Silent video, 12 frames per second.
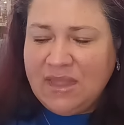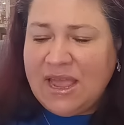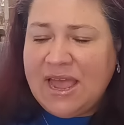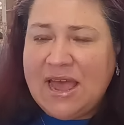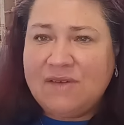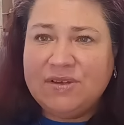I
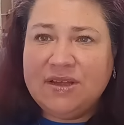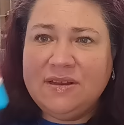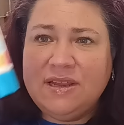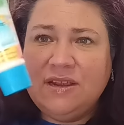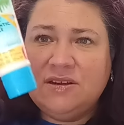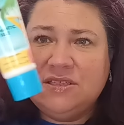haven't.
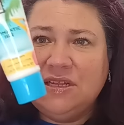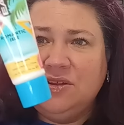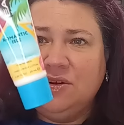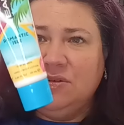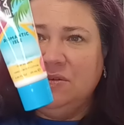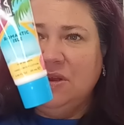Here's a
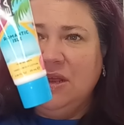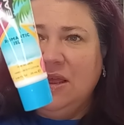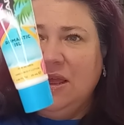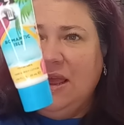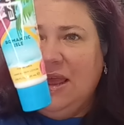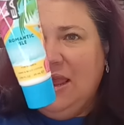little
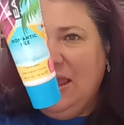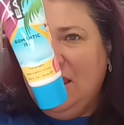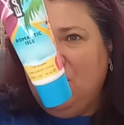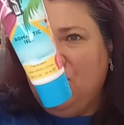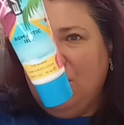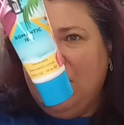
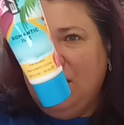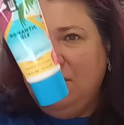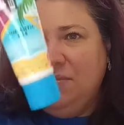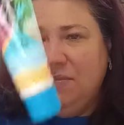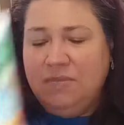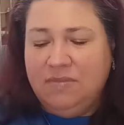hand
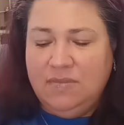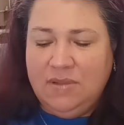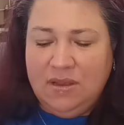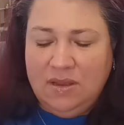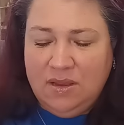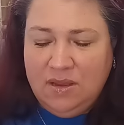cream.
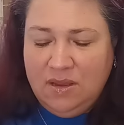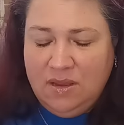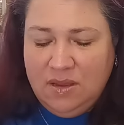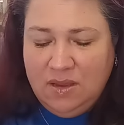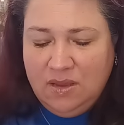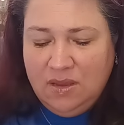
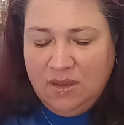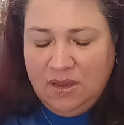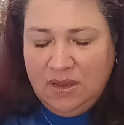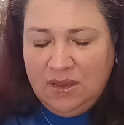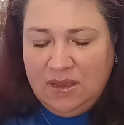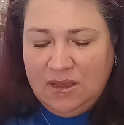
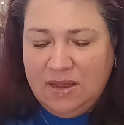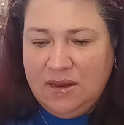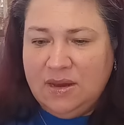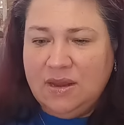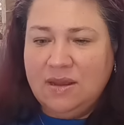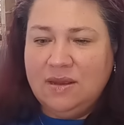
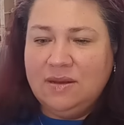And